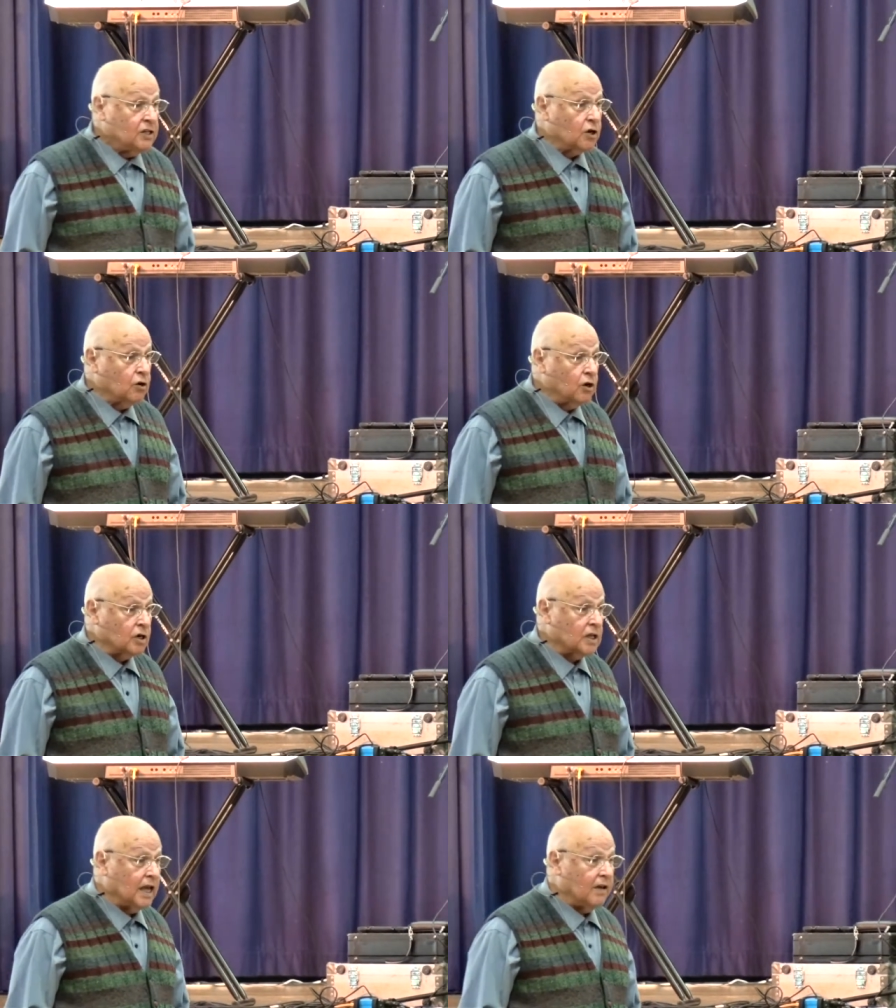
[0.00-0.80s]
The
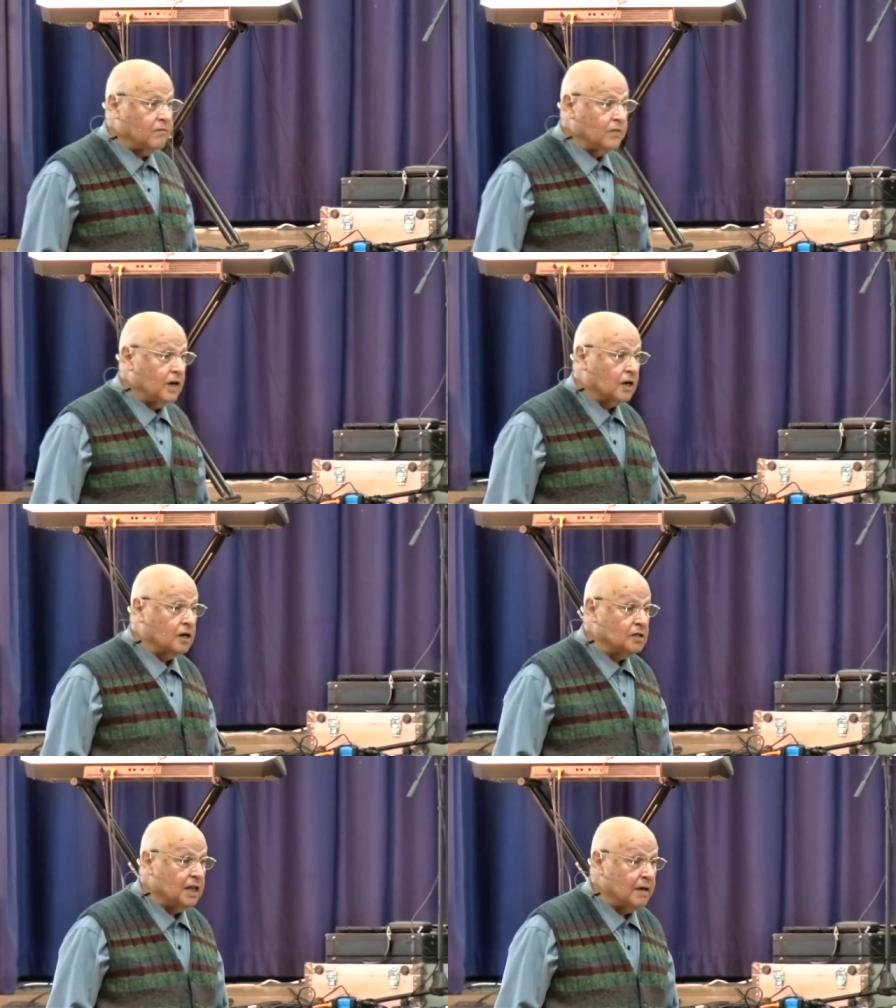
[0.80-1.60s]
court have uh,
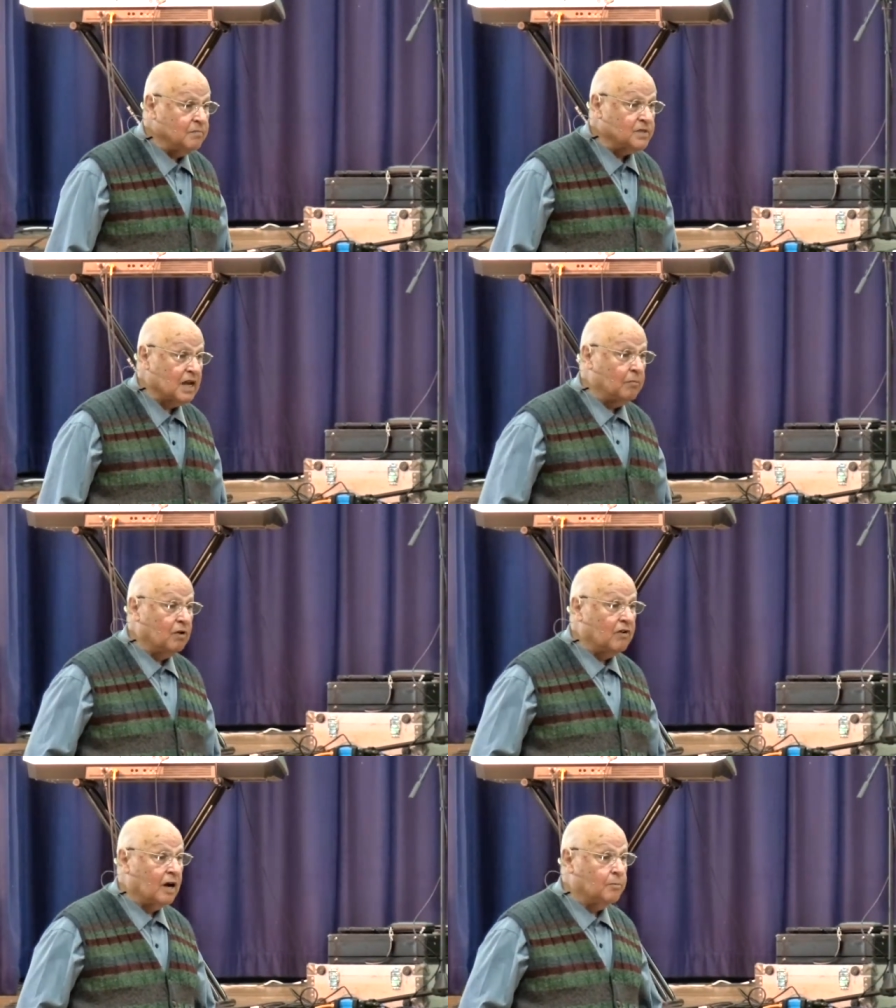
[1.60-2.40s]
condemned some
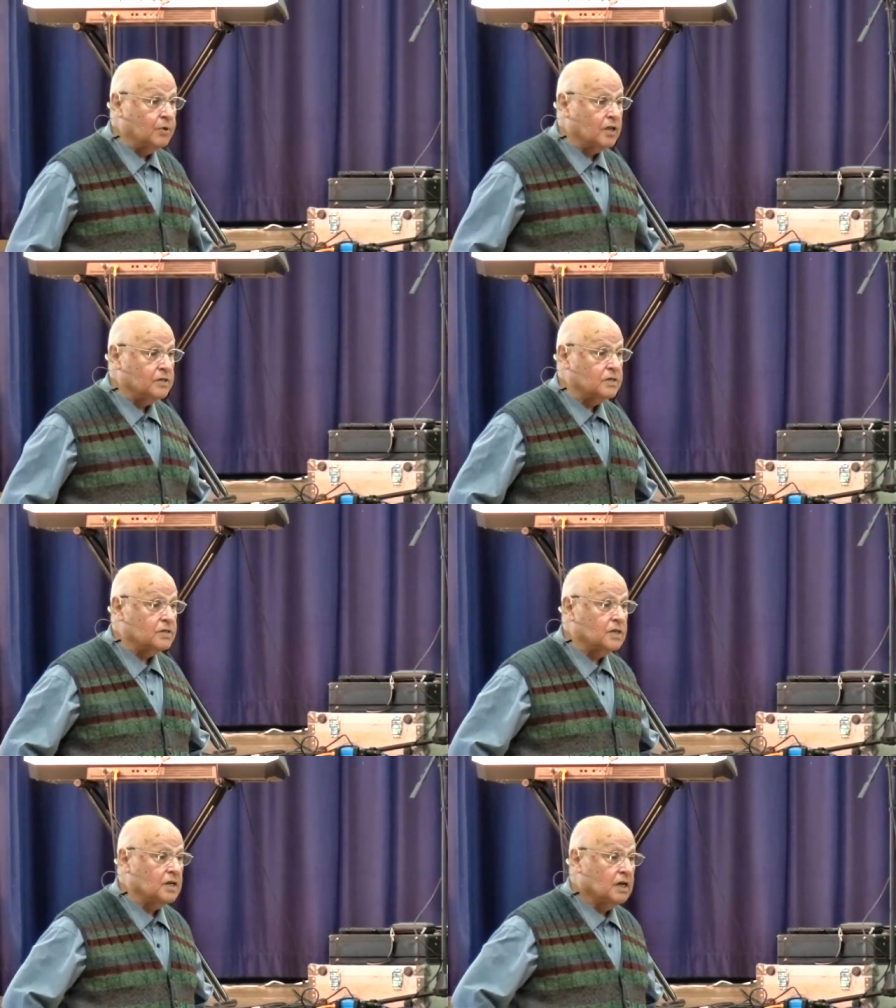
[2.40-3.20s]
of our
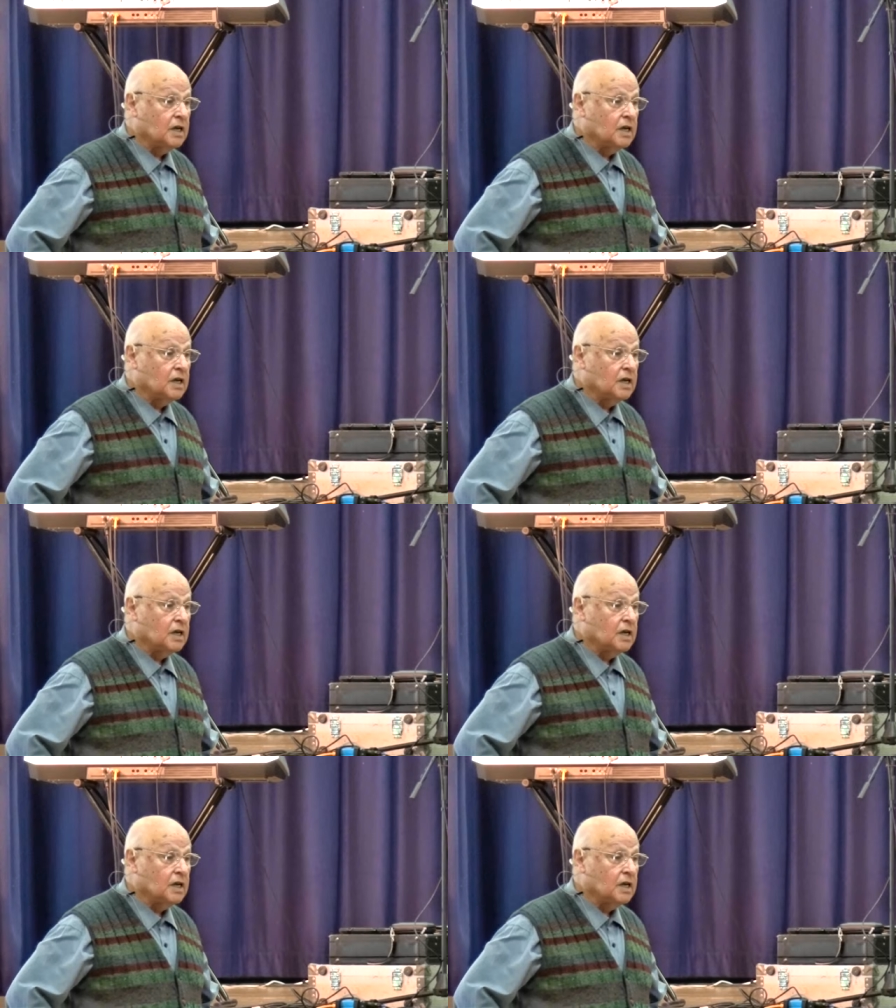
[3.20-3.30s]
brothers.